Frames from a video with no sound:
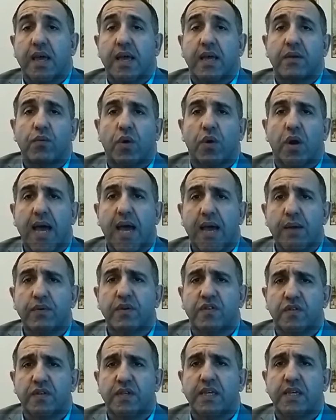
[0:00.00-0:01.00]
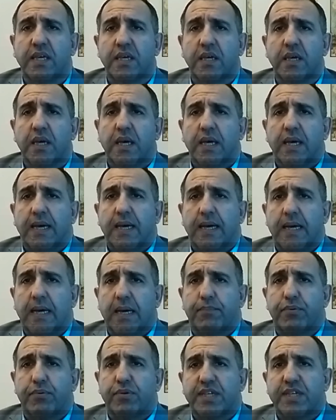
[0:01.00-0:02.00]
And what I was seeing,
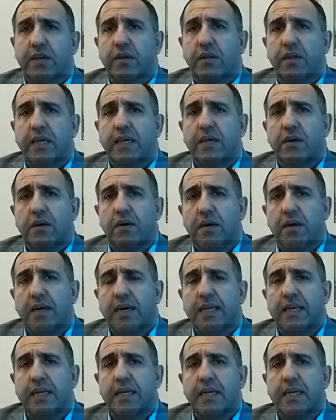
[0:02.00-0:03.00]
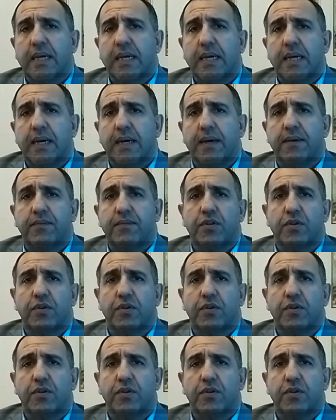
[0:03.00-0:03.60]
uh, particularly on uh,